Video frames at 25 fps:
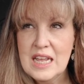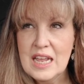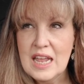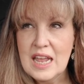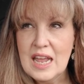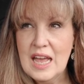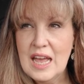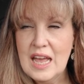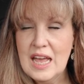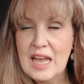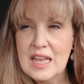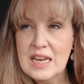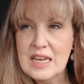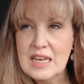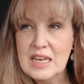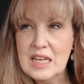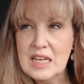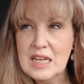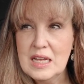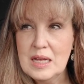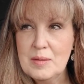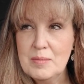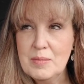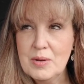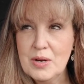and
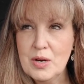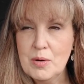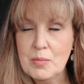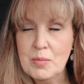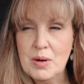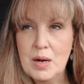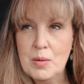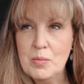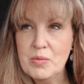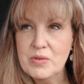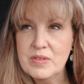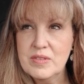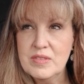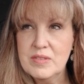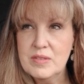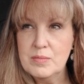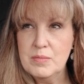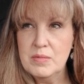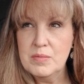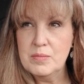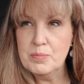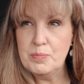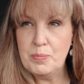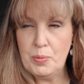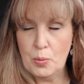um, her mom was
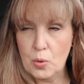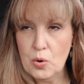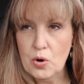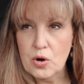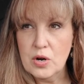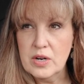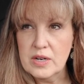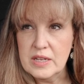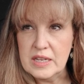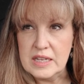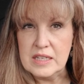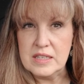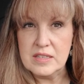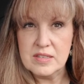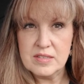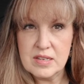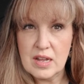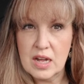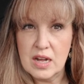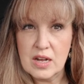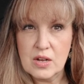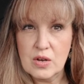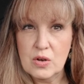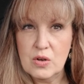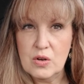born in
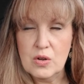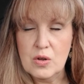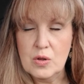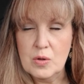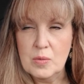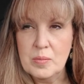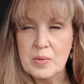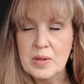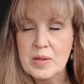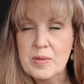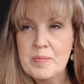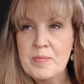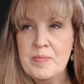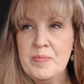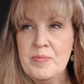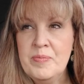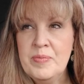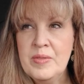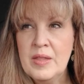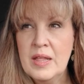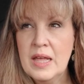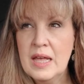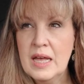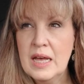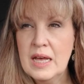Stockholm,
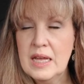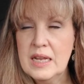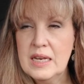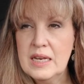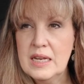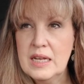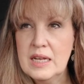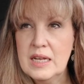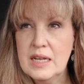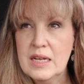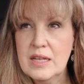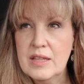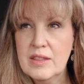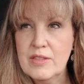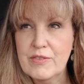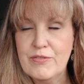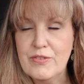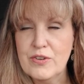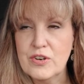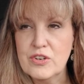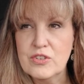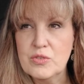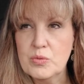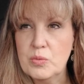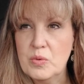and uh, the
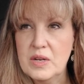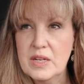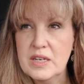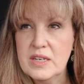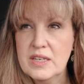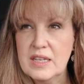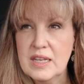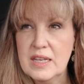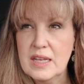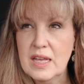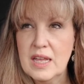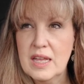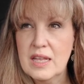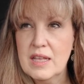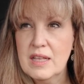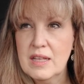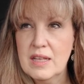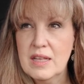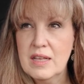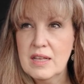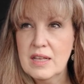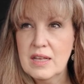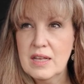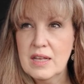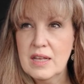first one to
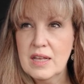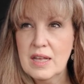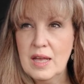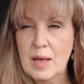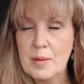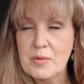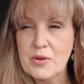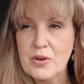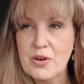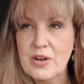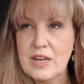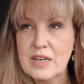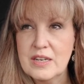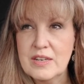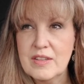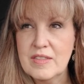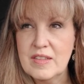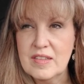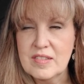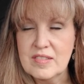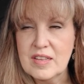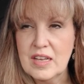emigrate to this